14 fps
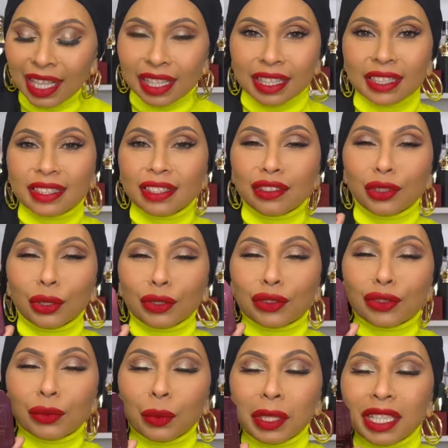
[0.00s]
This is your
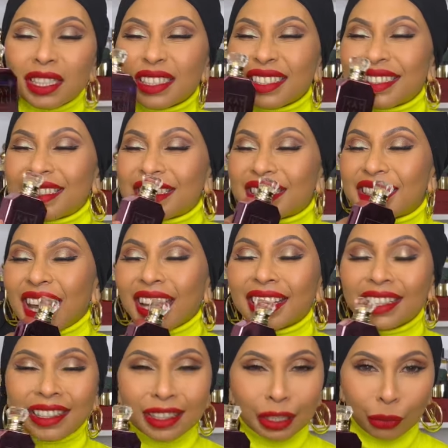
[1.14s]
sweet
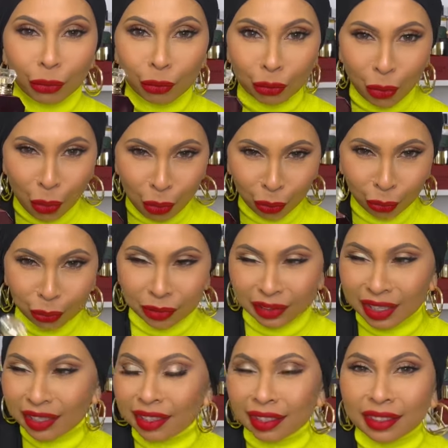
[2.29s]
decadent rose.
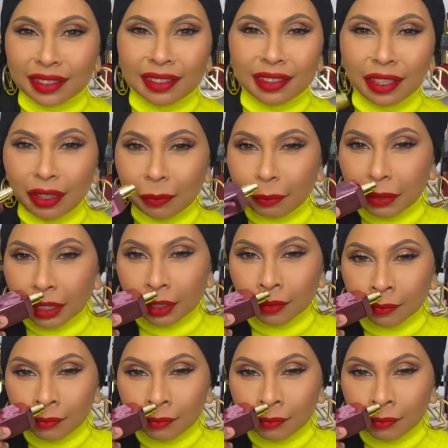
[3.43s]
This is syrupy.